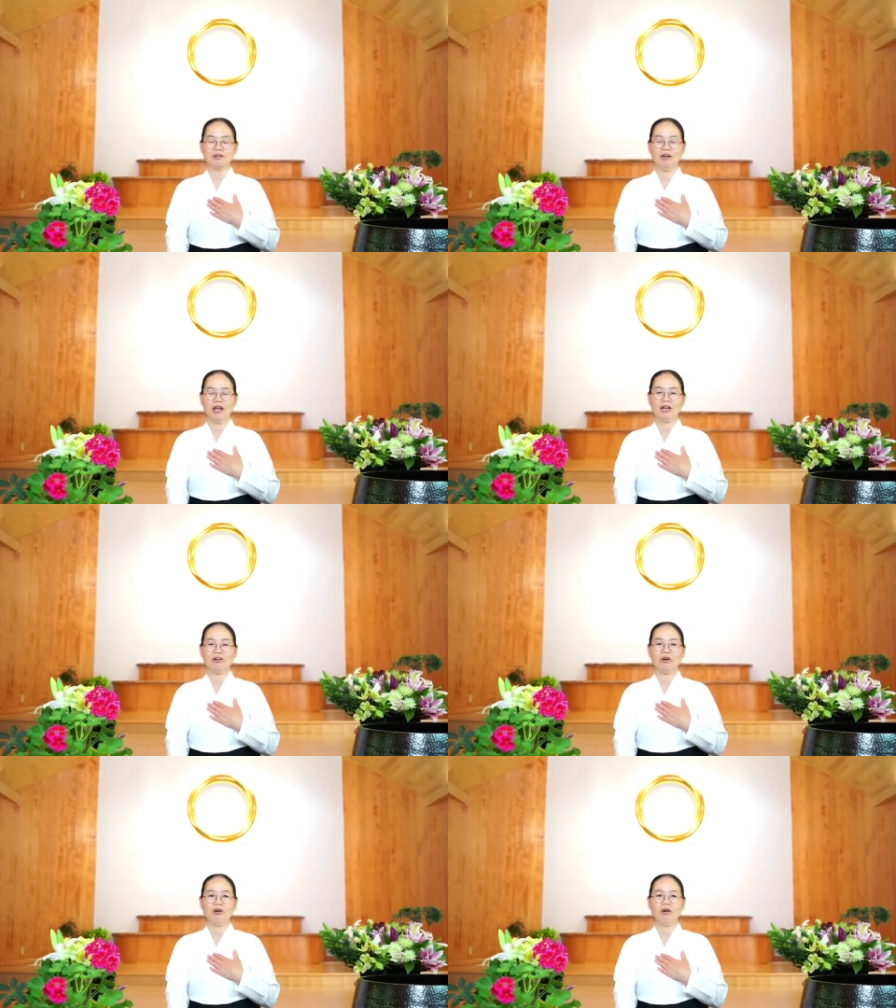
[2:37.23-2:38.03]
Let
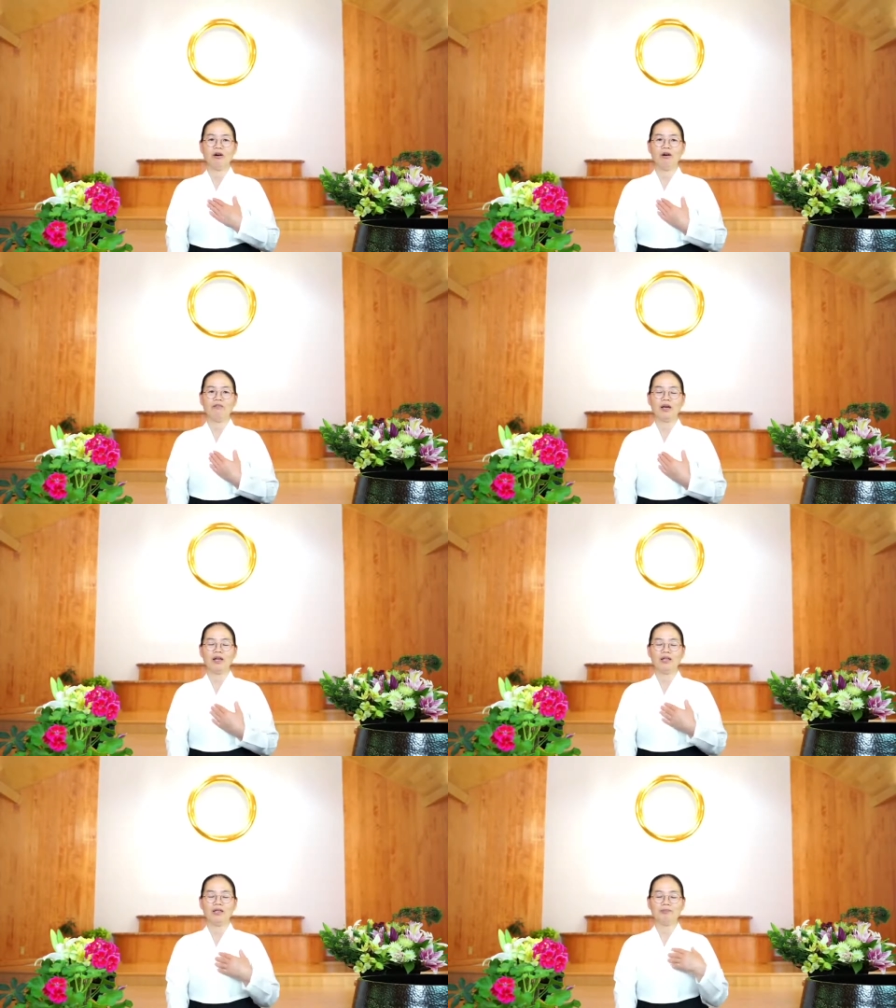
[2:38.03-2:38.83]
go of
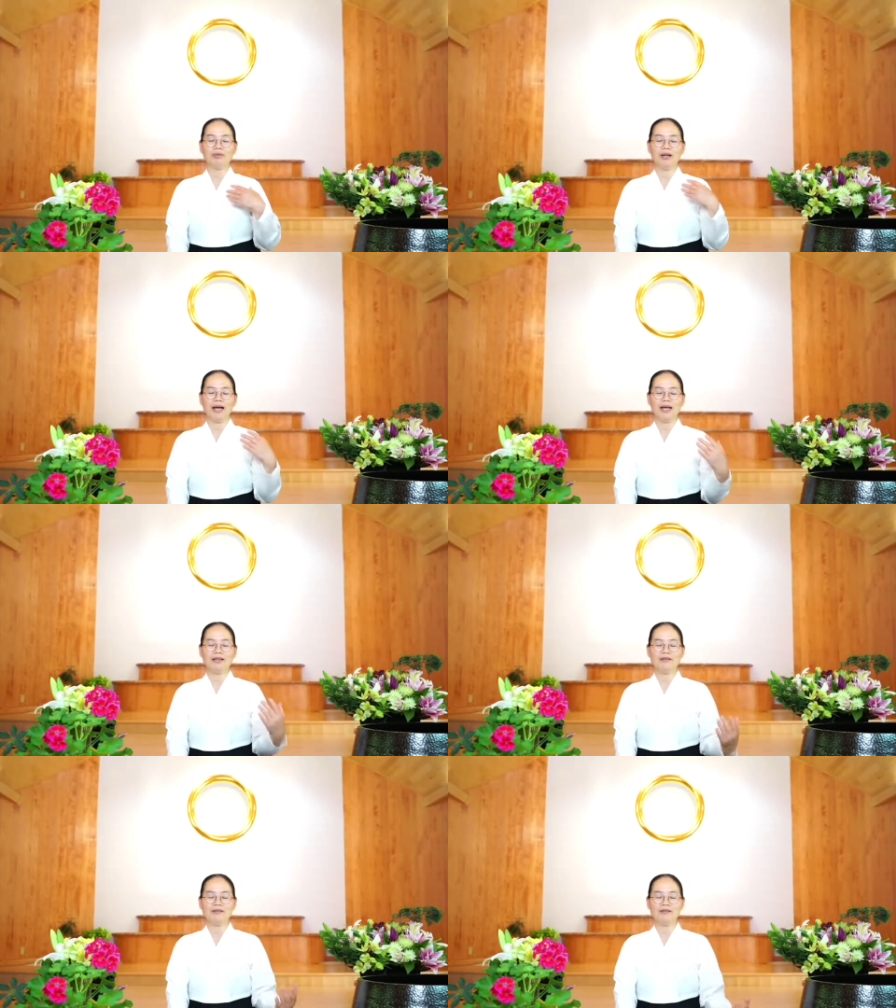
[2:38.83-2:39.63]
any
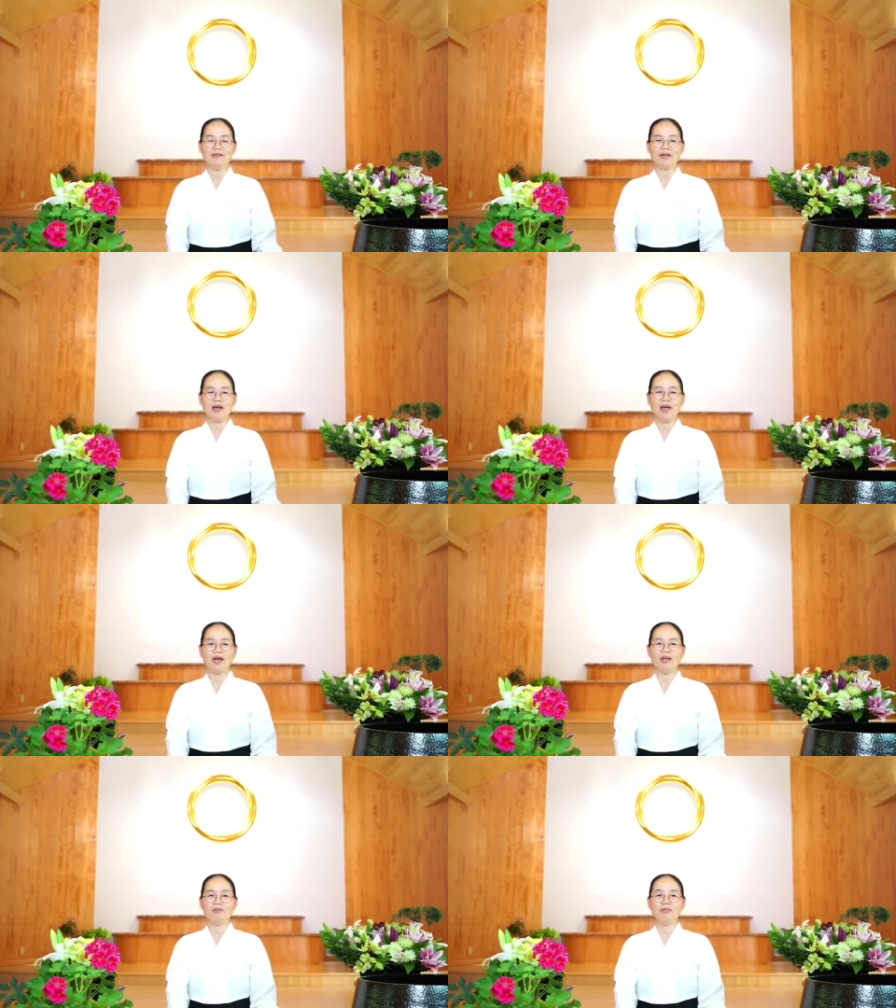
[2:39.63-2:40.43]
plans
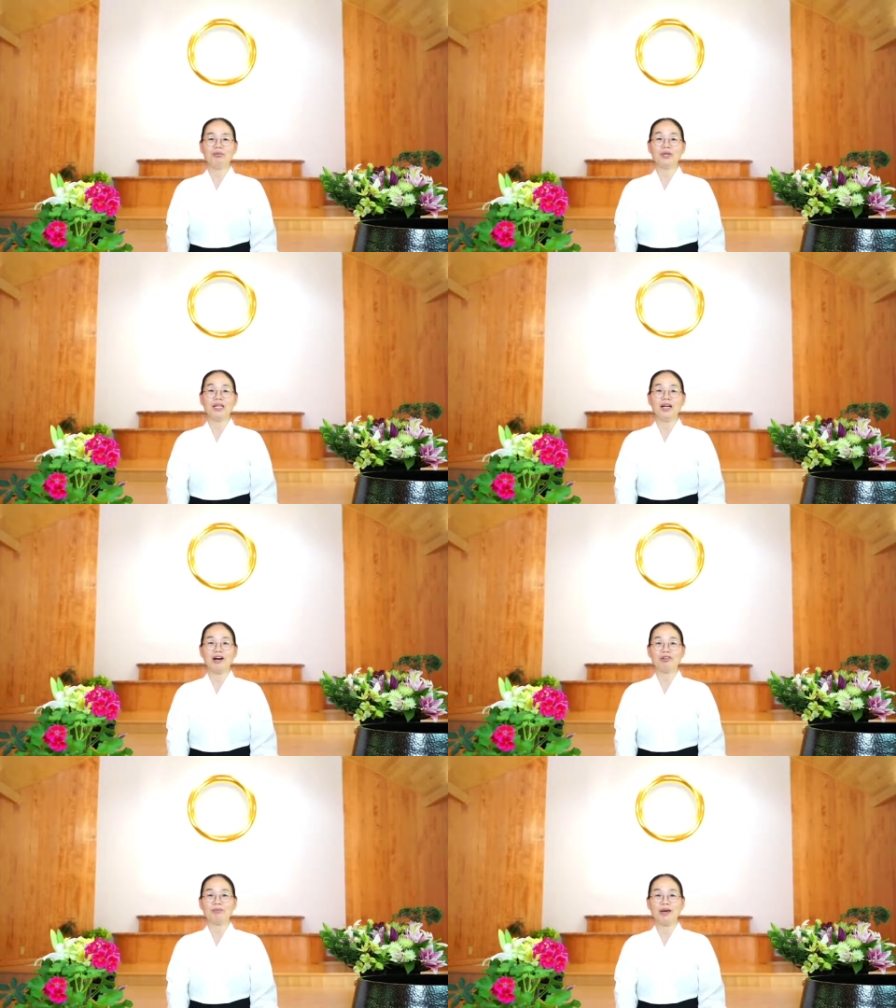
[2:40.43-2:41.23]
and
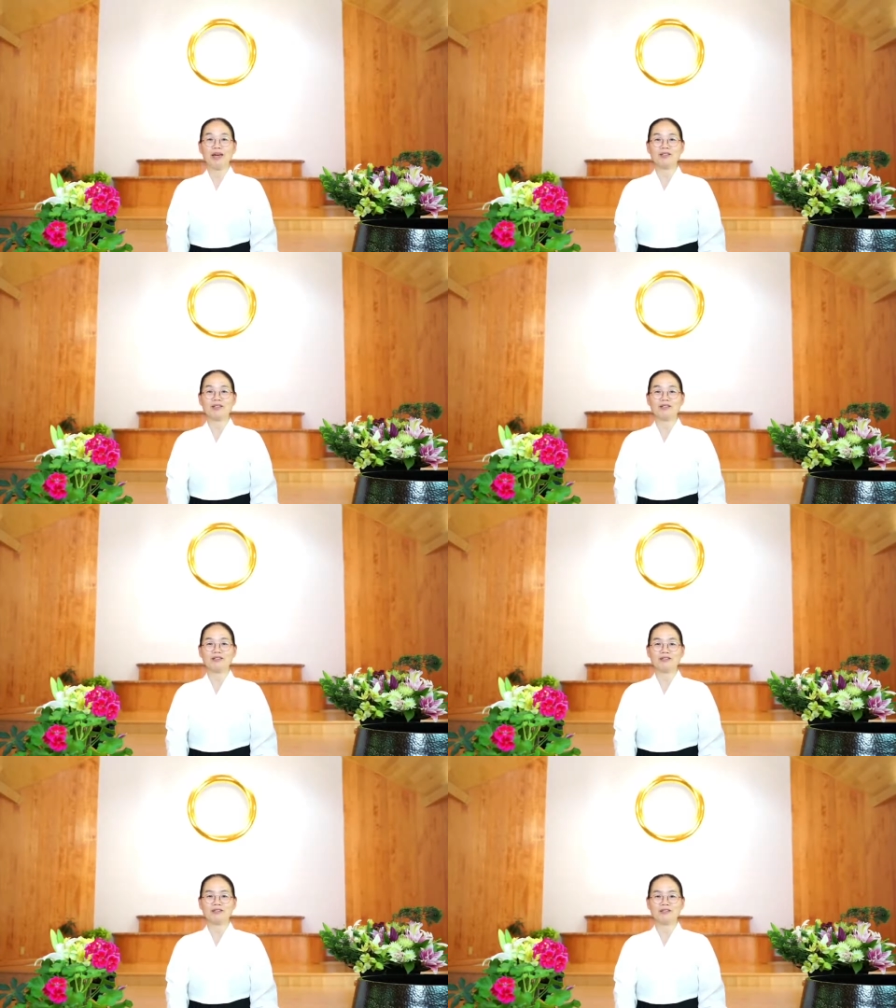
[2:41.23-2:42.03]

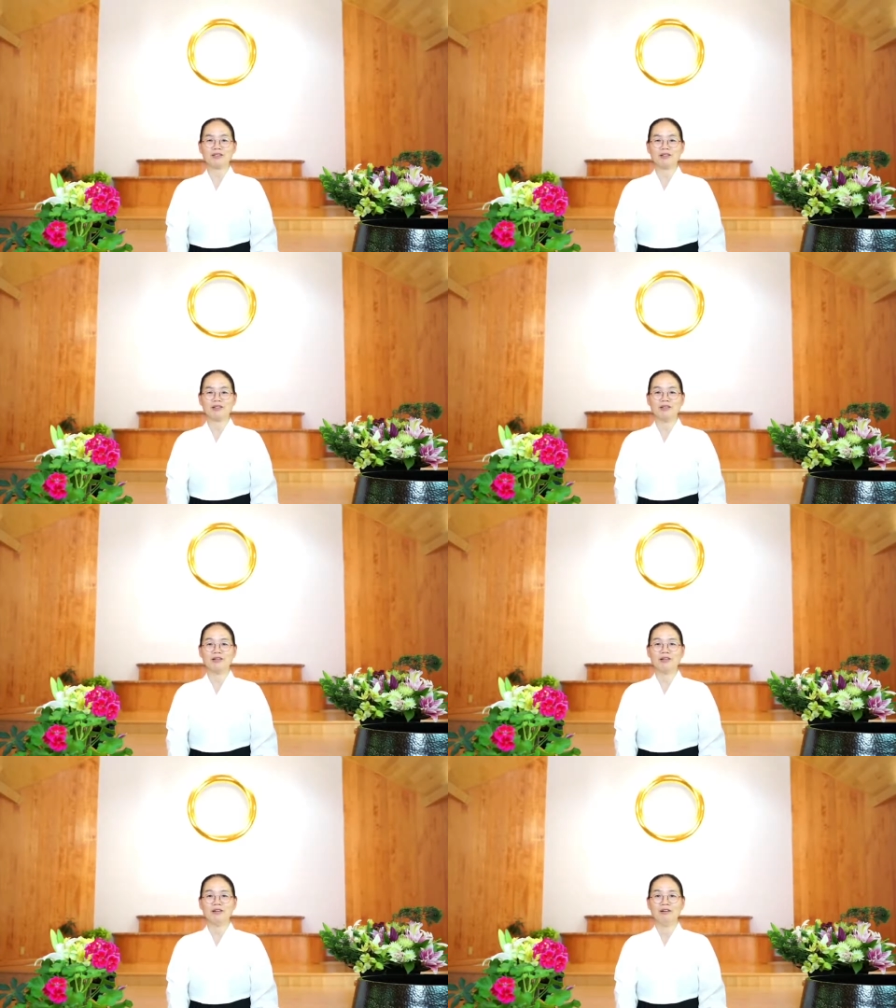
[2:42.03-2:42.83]
preoccupations.
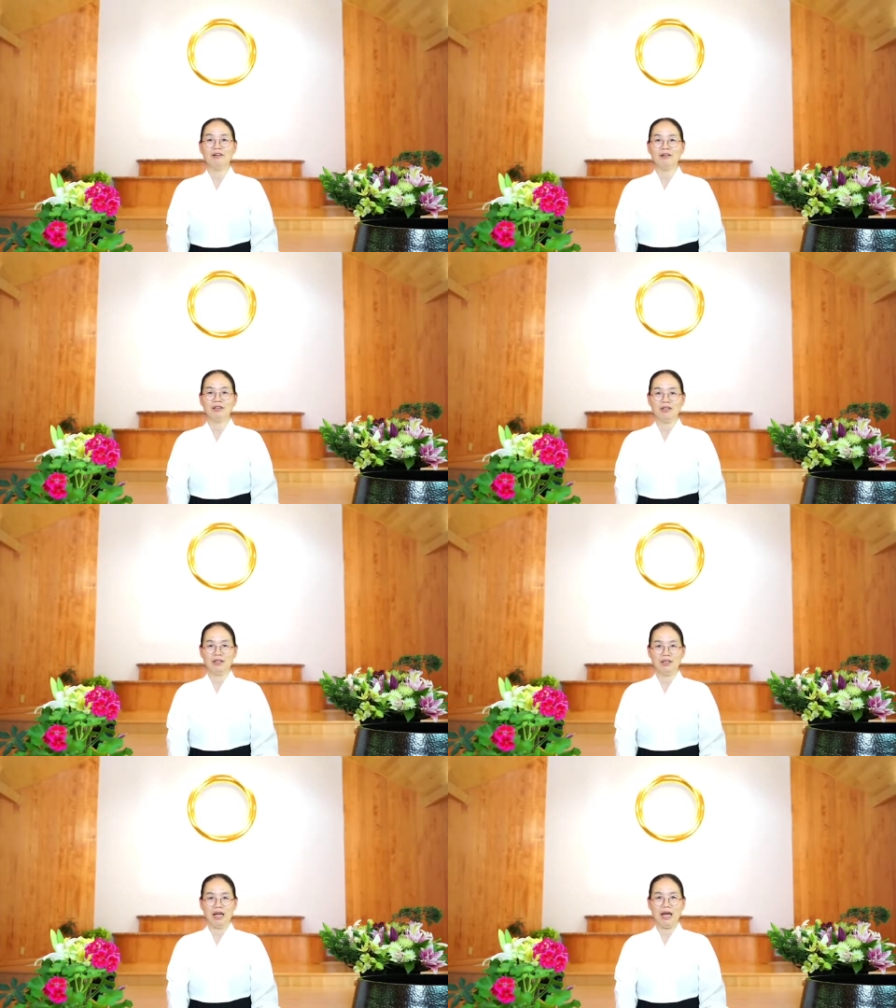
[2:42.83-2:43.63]

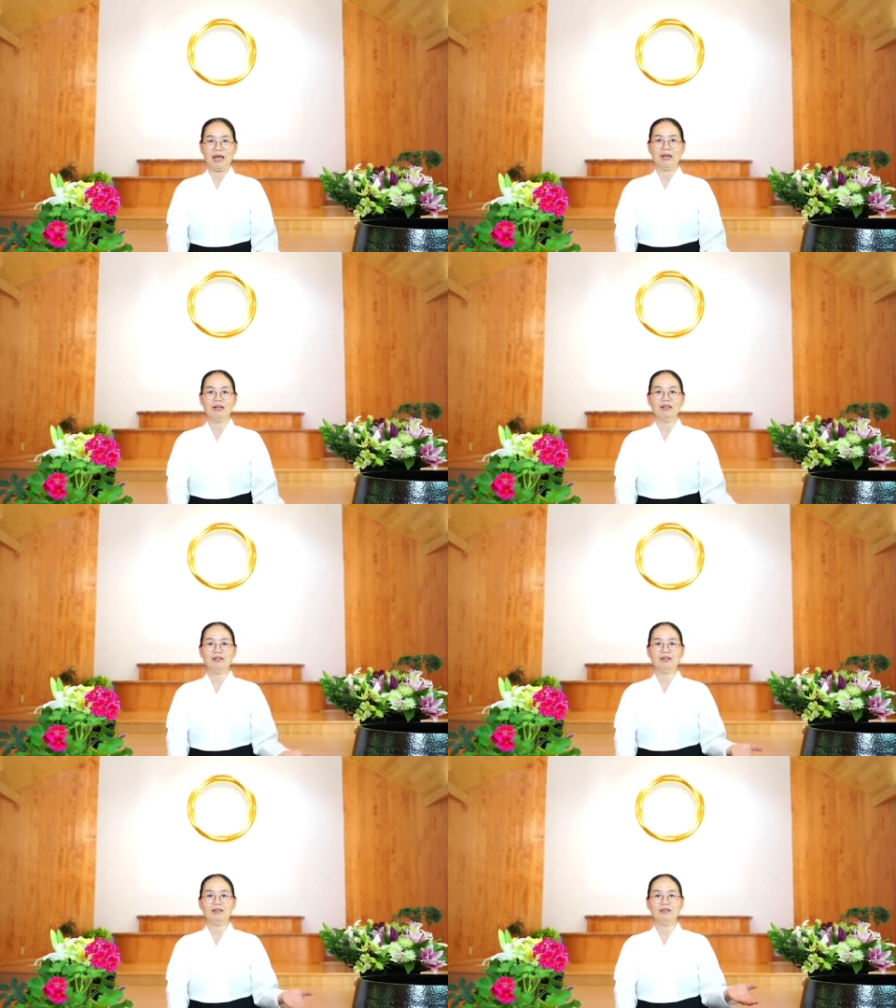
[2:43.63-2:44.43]

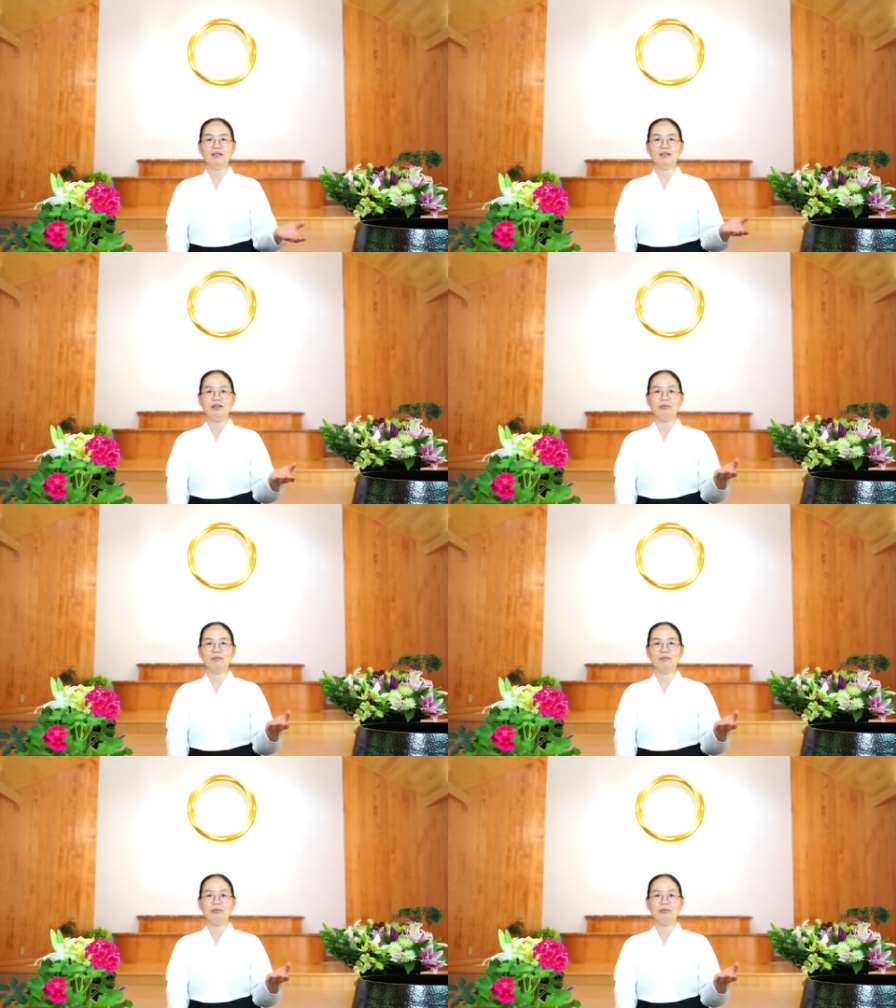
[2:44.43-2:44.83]
Inhale the